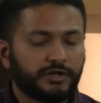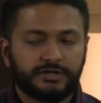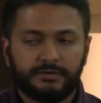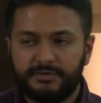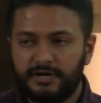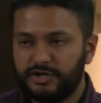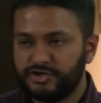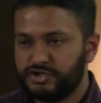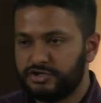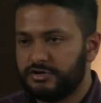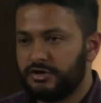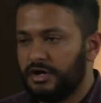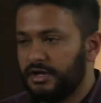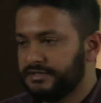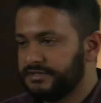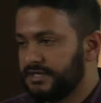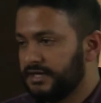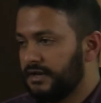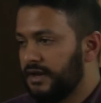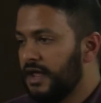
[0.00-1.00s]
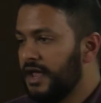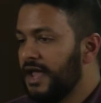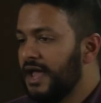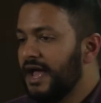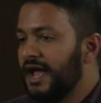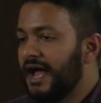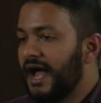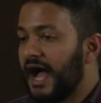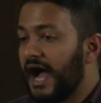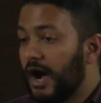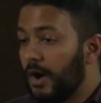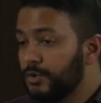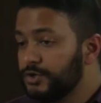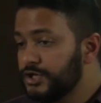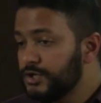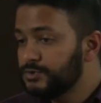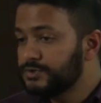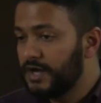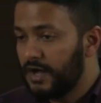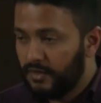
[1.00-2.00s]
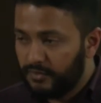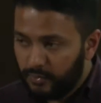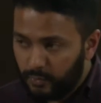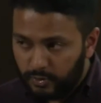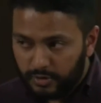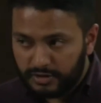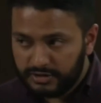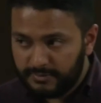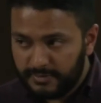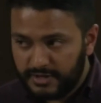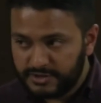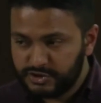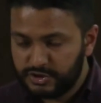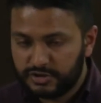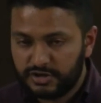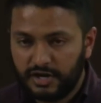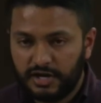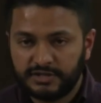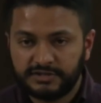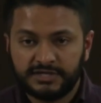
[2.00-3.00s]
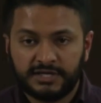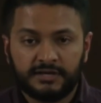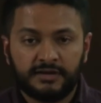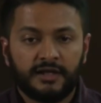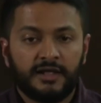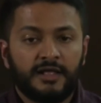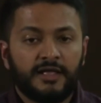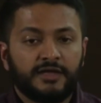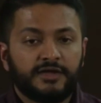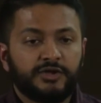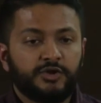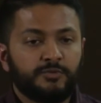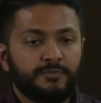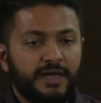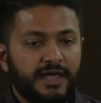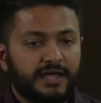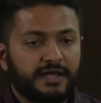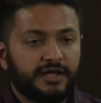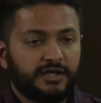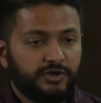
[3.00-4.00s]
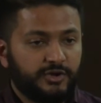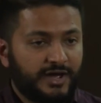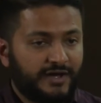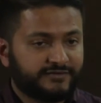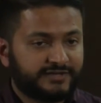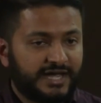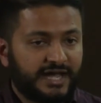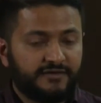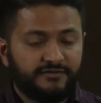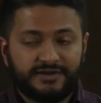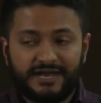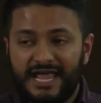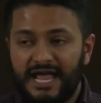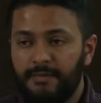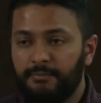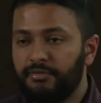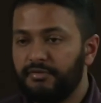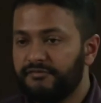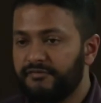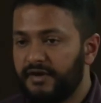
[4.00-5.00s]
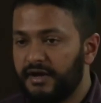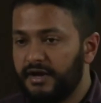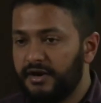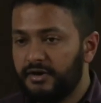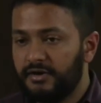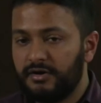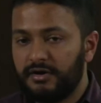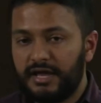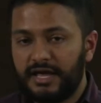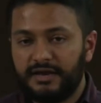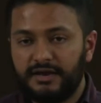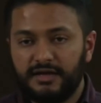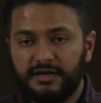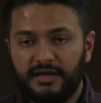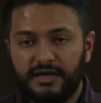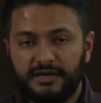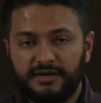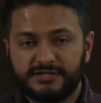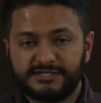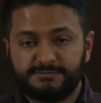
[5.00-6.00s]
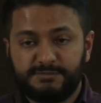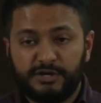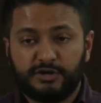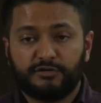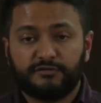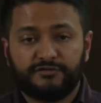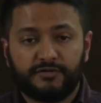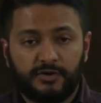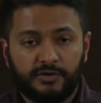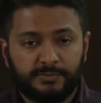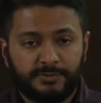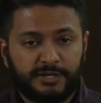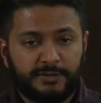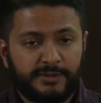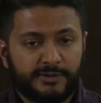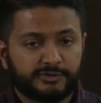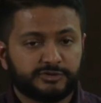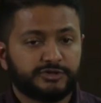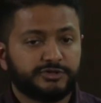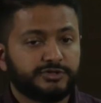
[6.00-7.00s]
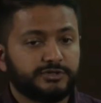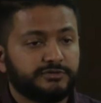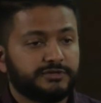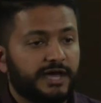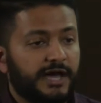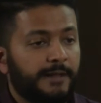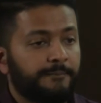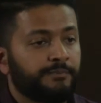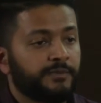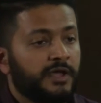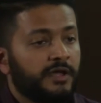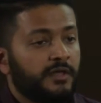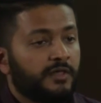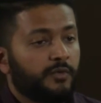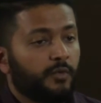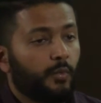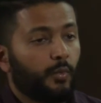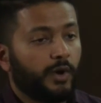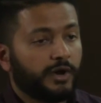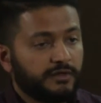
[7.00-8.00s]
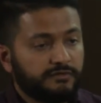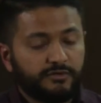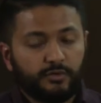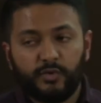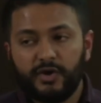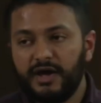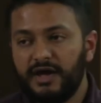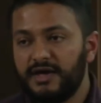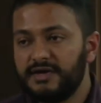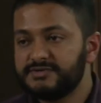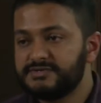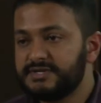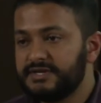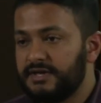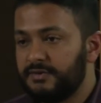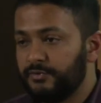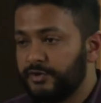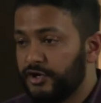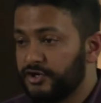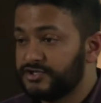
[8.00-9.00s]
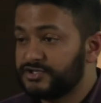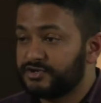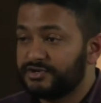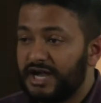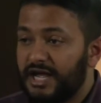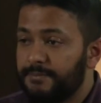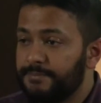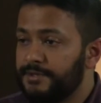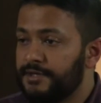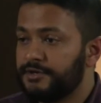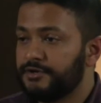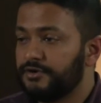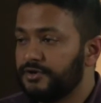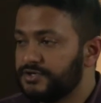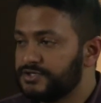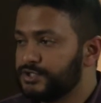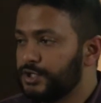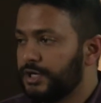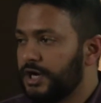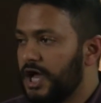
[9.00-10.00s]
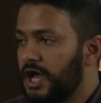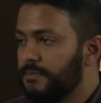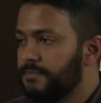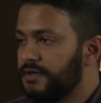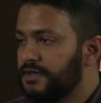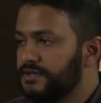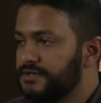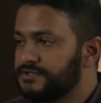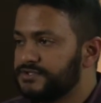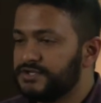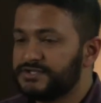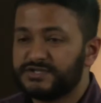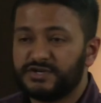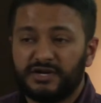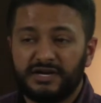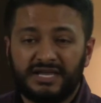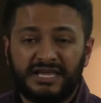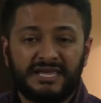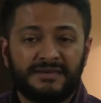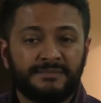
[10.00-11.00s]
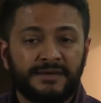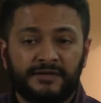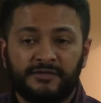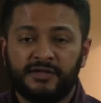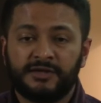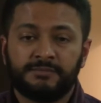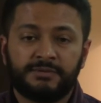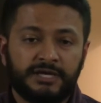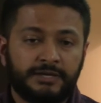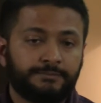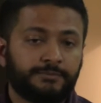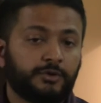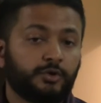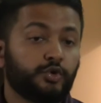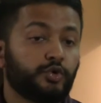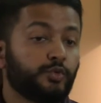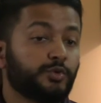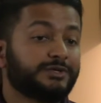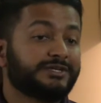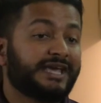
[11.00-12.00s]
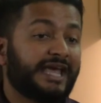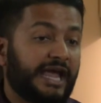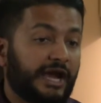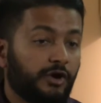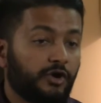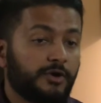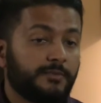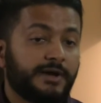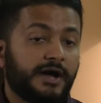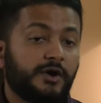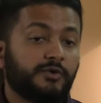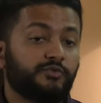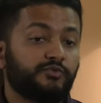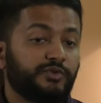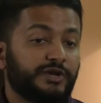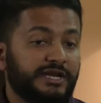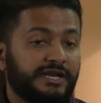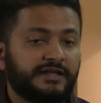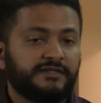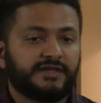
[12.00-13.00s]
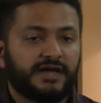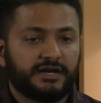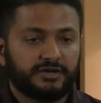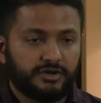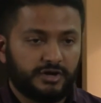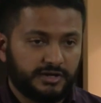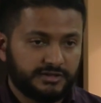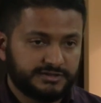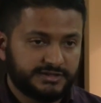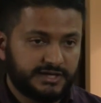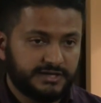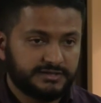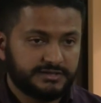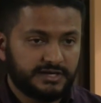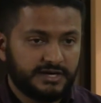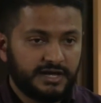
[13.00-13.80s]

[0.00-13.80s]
about your content. How do you tell the world about your content? You make, you have to have an amplifier and a, and a speakerphone to be able to do that. One of the ways when you're scrappy and you're a startup is just start emailing people who would care about reading that content.